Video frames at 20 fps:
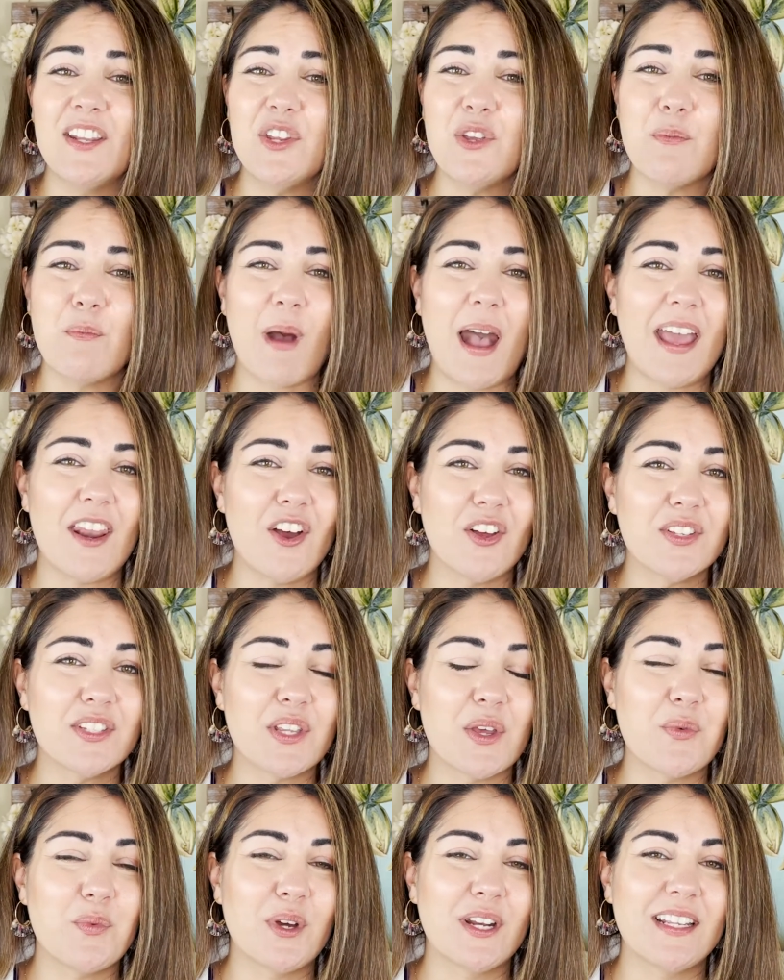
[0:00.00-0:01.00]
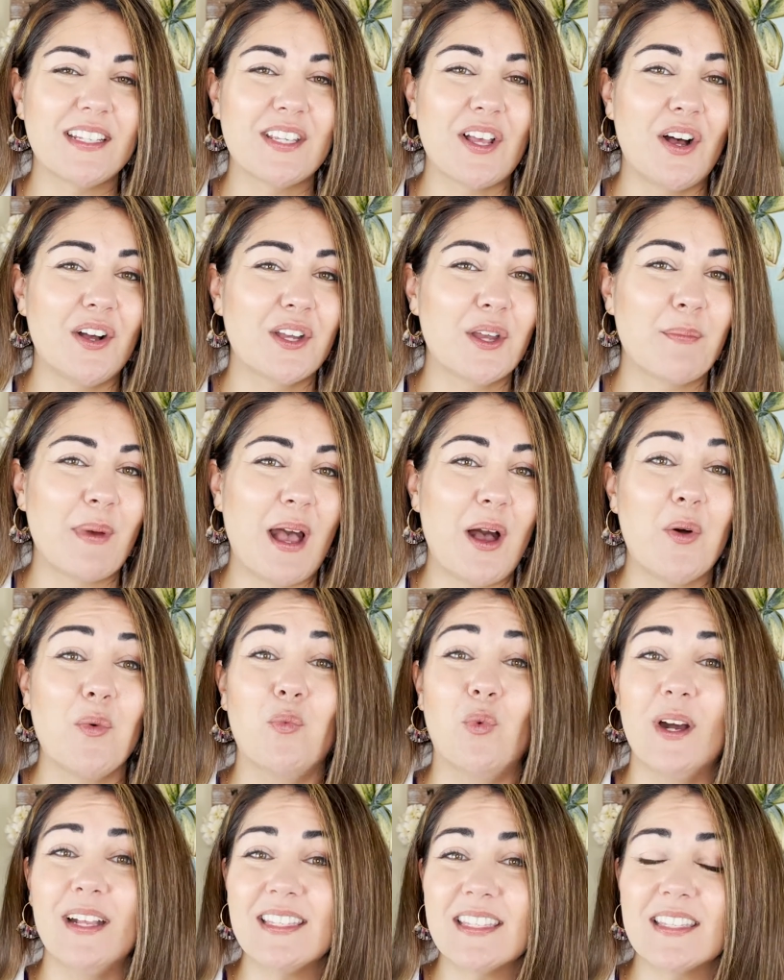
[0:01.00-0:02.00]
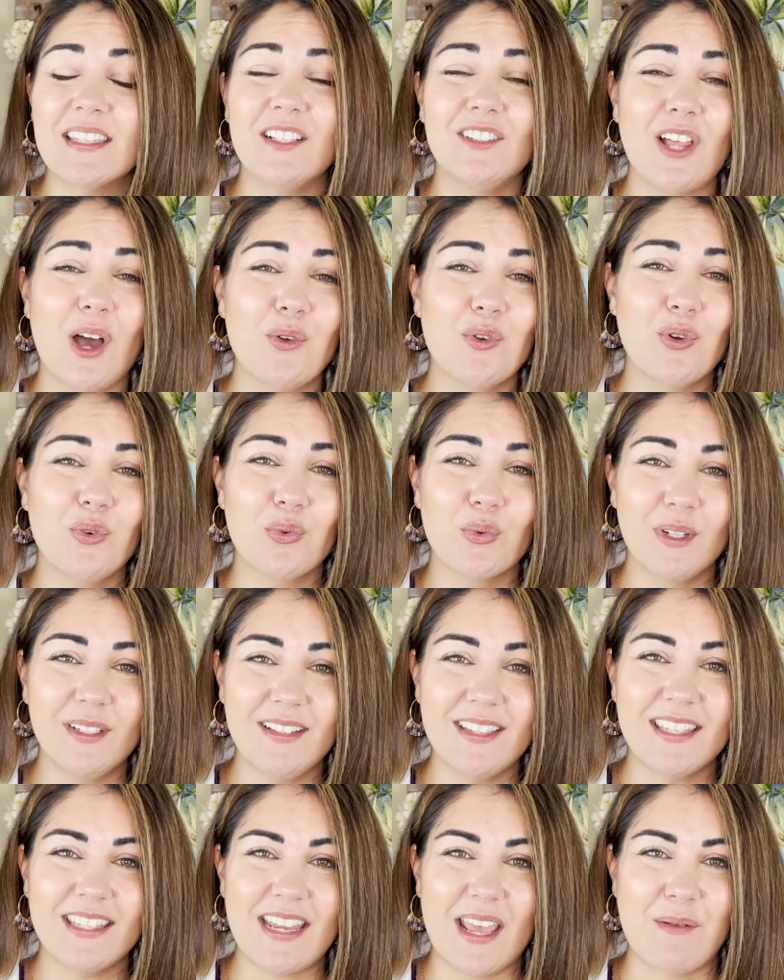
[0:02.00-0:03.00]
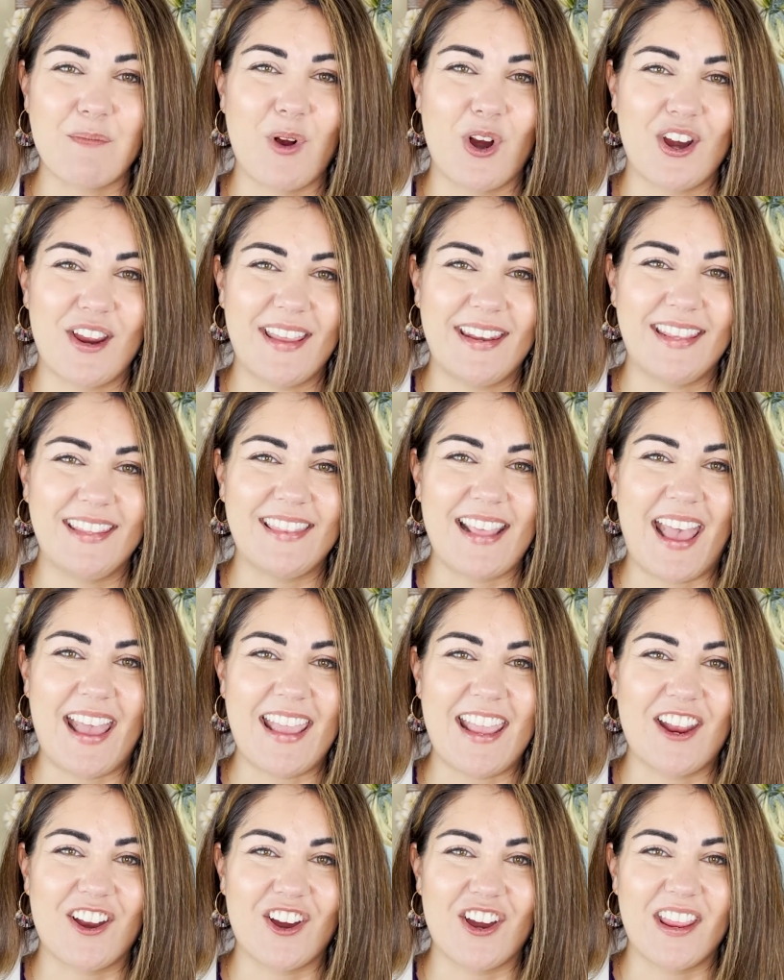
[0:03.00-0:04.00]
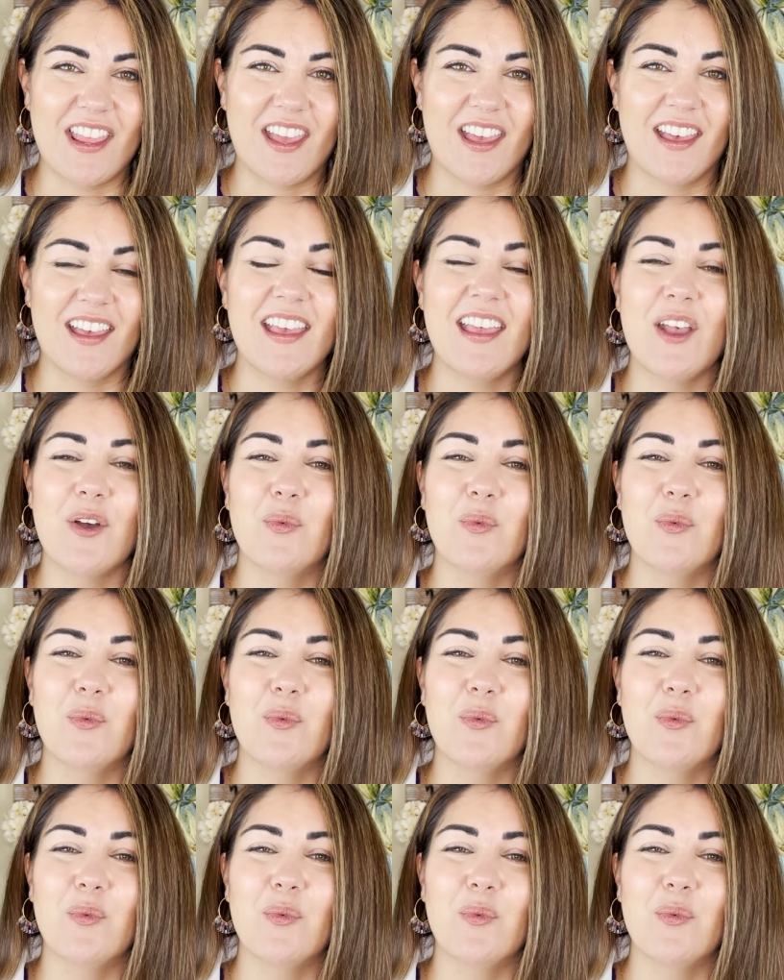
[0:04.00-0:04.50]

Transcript: you might also want to talk about what's the local real estate market in that area.